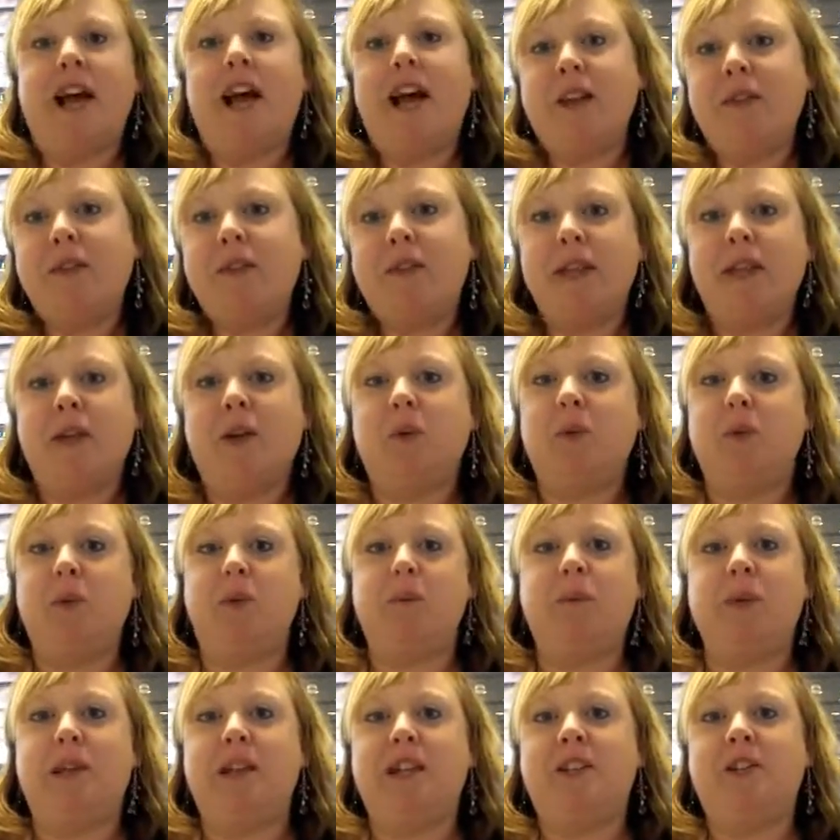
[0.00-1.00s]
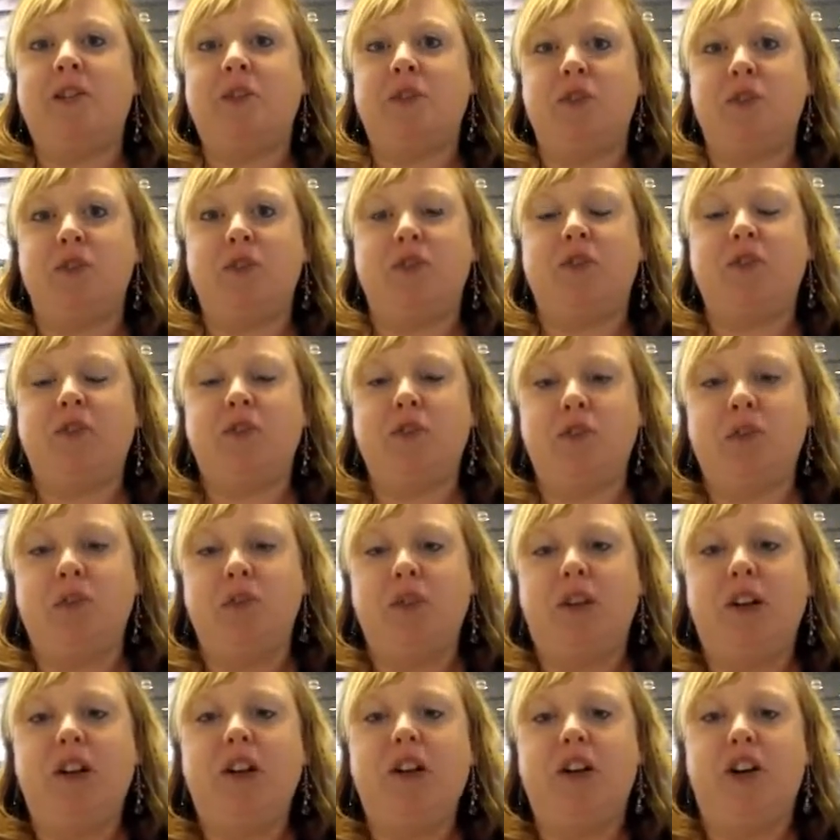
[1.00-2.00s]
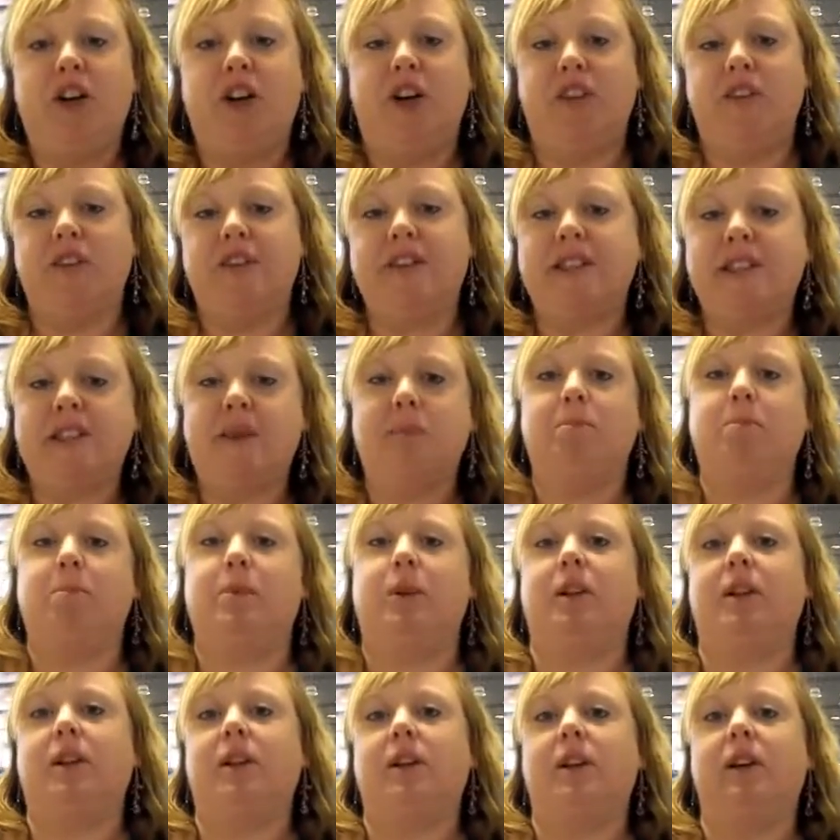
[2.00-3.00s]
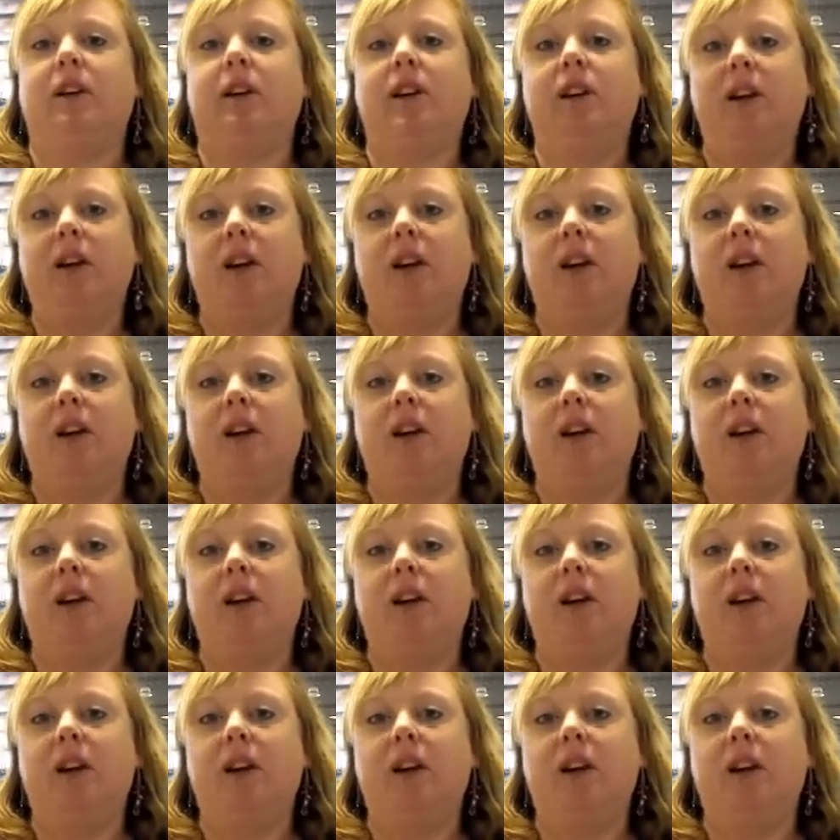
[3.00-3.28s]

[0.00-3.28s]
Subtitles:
I think would be to learn simple